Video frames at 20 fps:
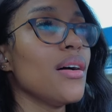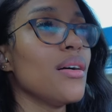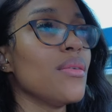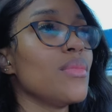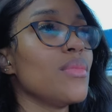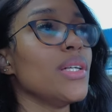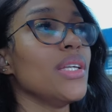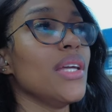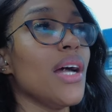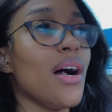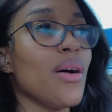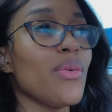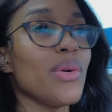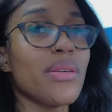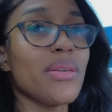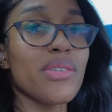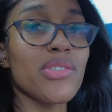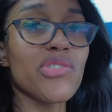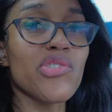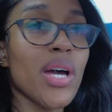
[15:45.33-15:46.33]
But yeah,
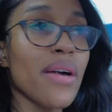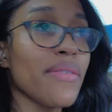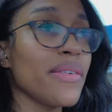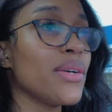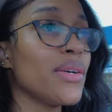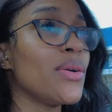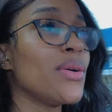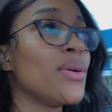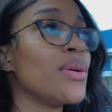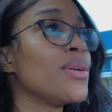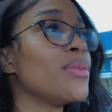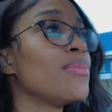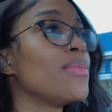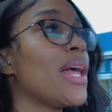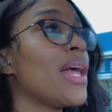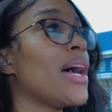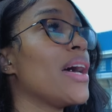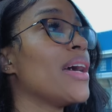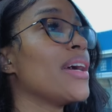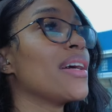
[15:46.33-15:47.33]
when I was driving home,
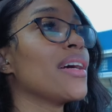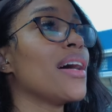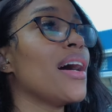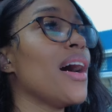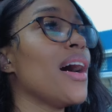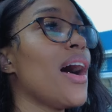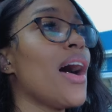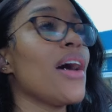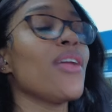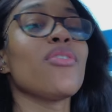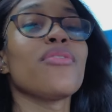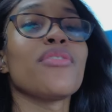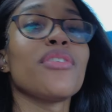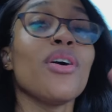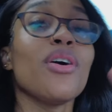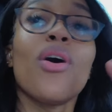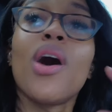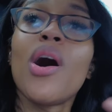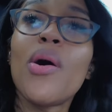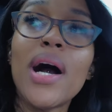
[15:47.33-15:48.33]
like, I don't even
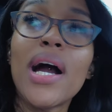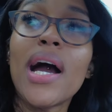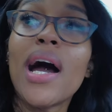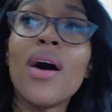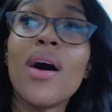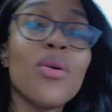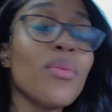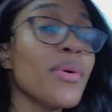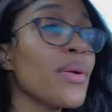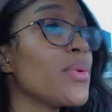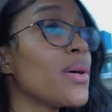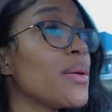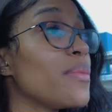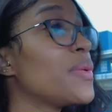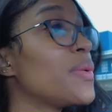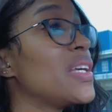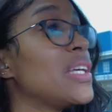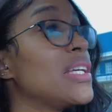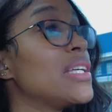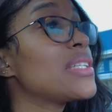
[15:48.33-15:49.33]
know how I got home in one
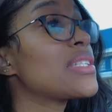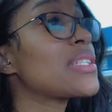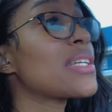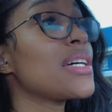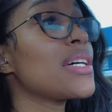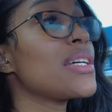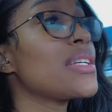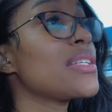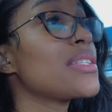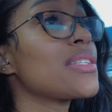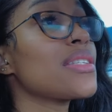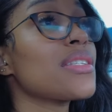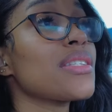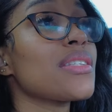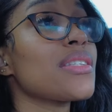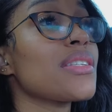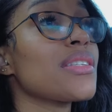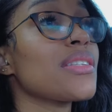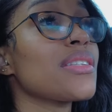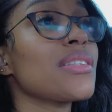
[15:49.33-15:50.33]
piece, because
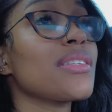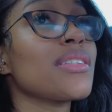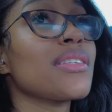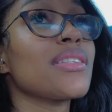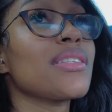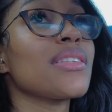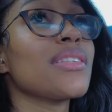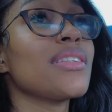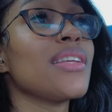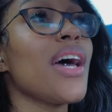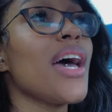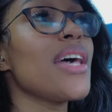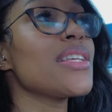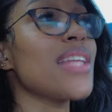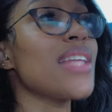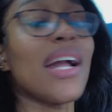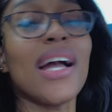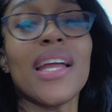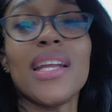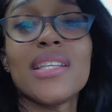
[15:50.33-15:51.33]
it's
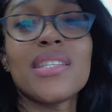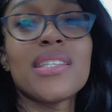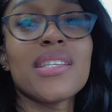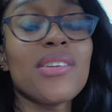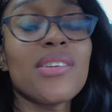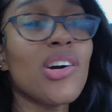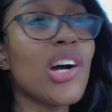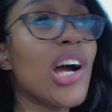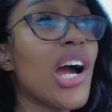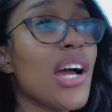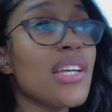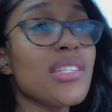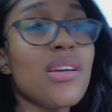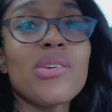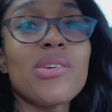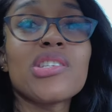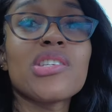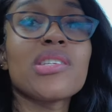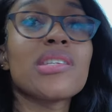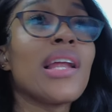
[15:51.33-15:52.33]
like I didn't see no cars. I
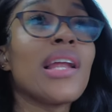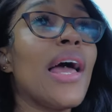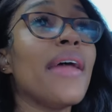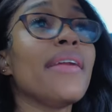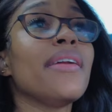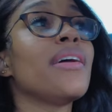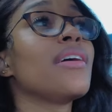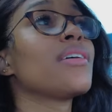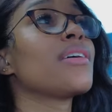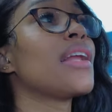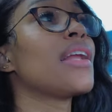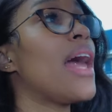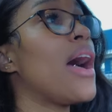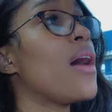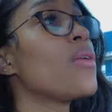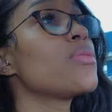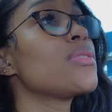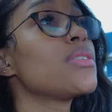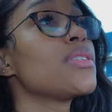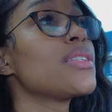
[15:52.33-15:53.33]
was just gliding on
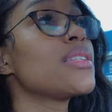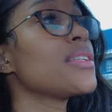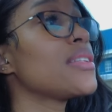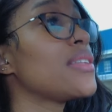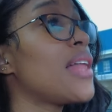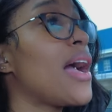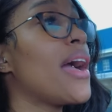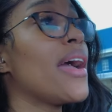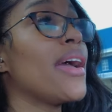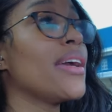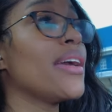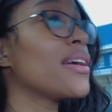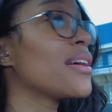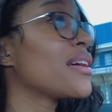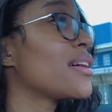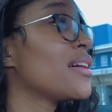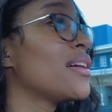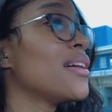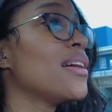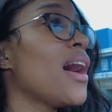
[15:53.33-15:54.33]
clouds. Like,
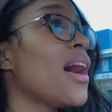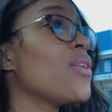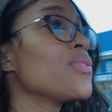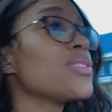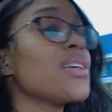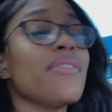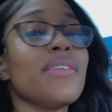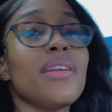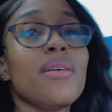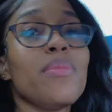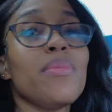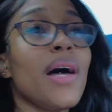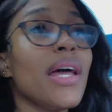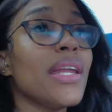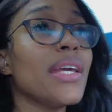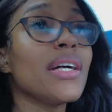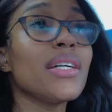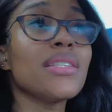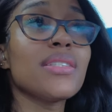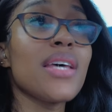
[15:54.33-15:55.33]
I was having a
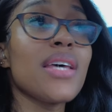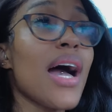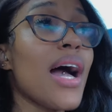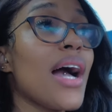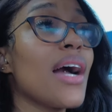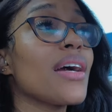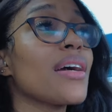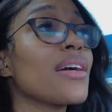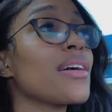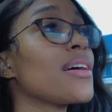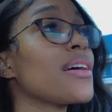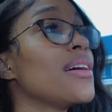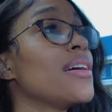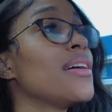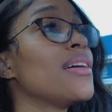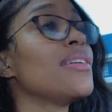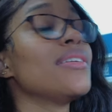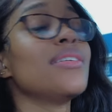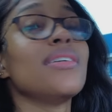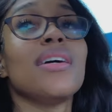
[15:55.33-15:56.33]
panic attack.
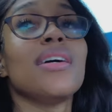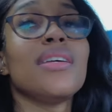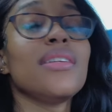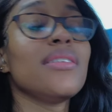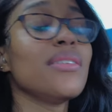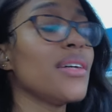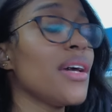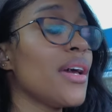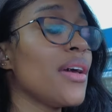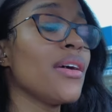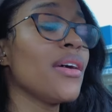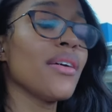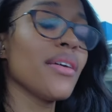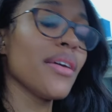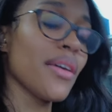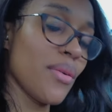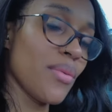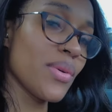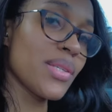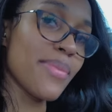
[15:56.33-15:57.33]

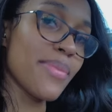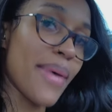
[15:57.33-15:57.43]
It was